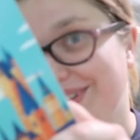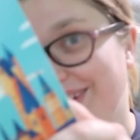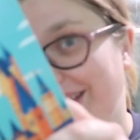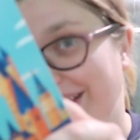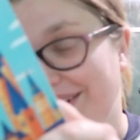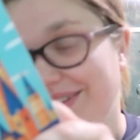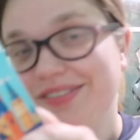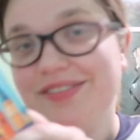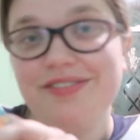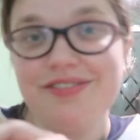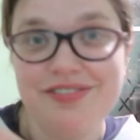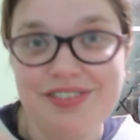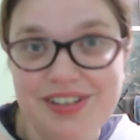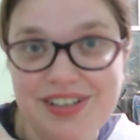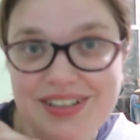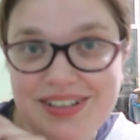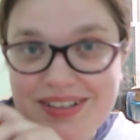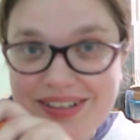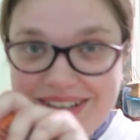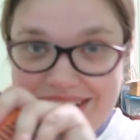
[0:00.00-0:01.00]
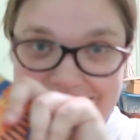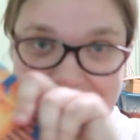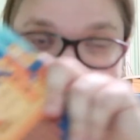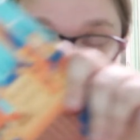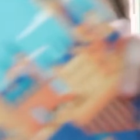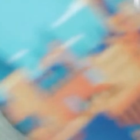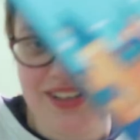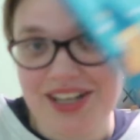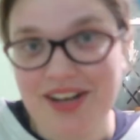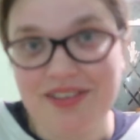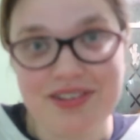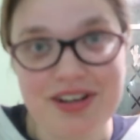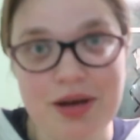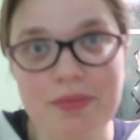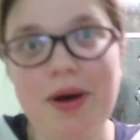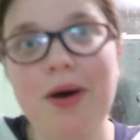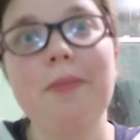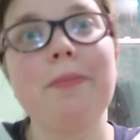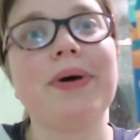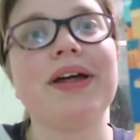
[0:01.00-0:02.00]
again for the video to
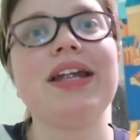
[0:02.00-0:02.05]
come out,